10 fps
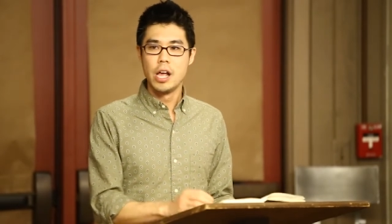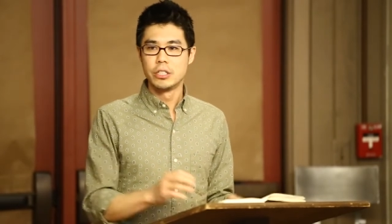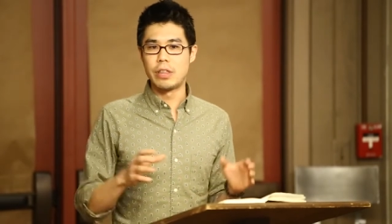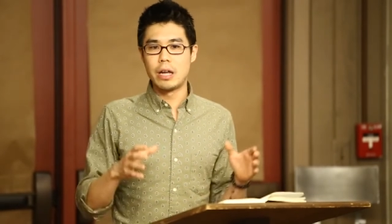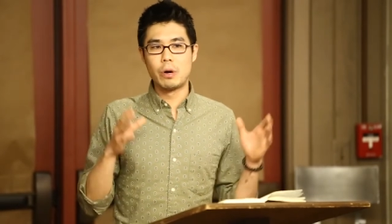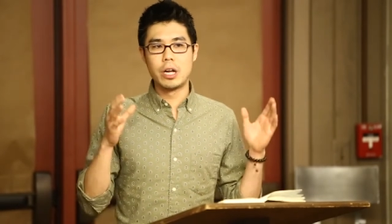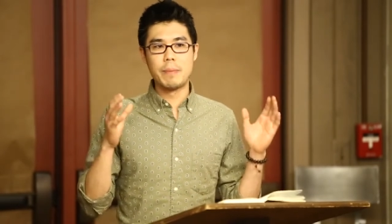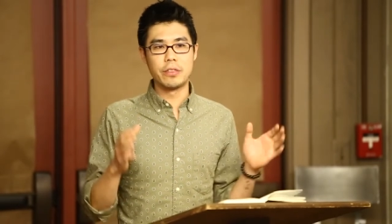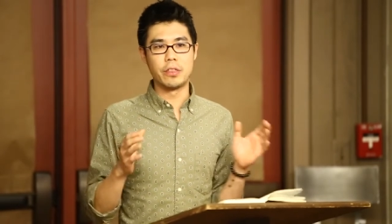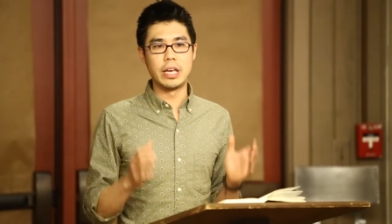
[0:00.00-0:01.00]
So then what
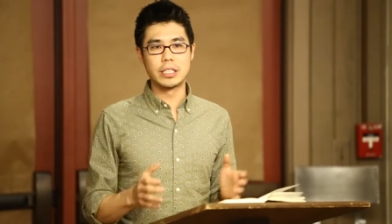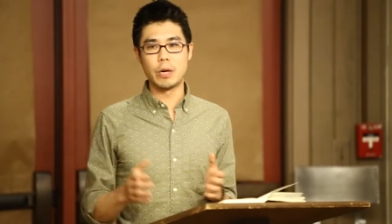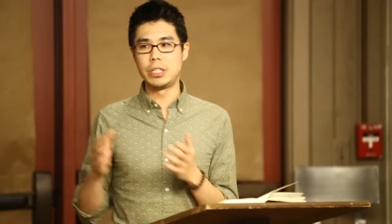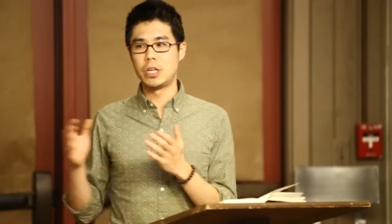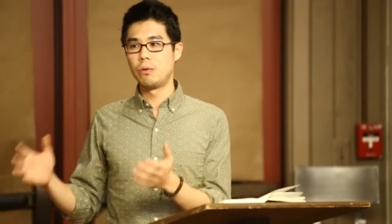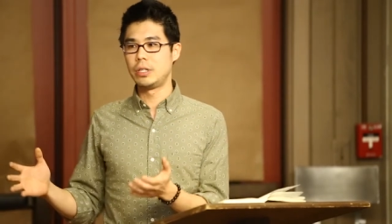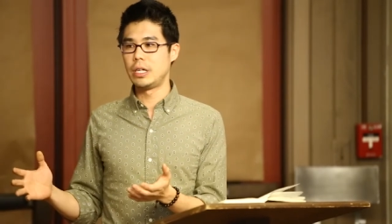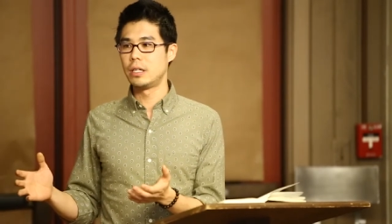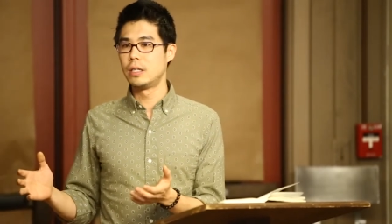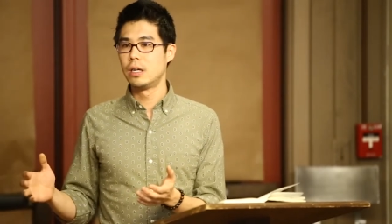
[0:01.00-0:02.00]
about the things that we don't
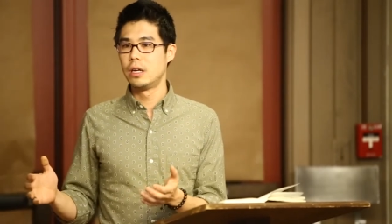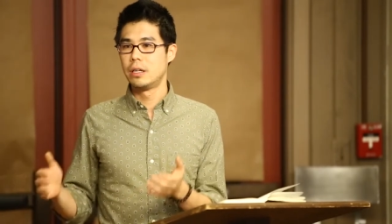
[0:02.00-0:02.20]
need